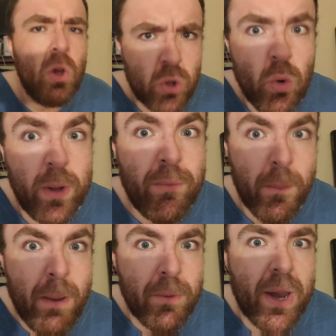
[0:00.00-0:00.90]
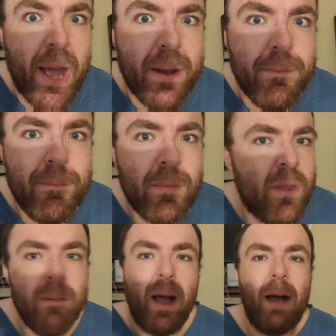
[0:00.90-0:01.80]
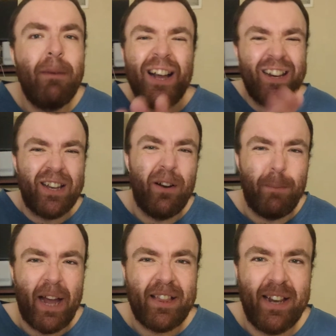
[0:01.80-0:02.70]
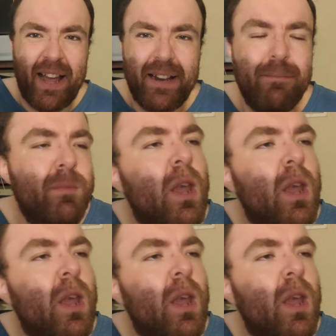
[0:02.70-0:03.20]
Do we remember that? I'm not going to go back to that.